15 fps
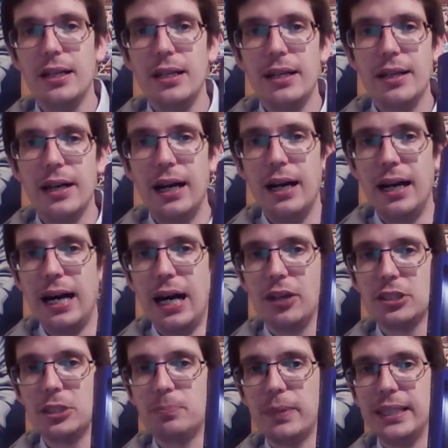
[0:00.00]

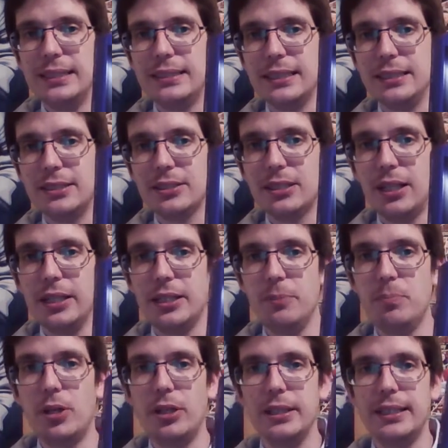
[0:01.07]
Outer Space in Society,
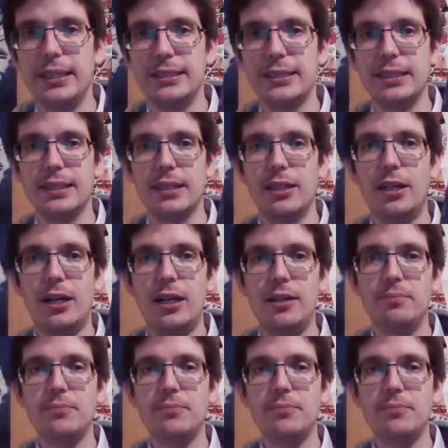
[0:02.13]
Politics and Law.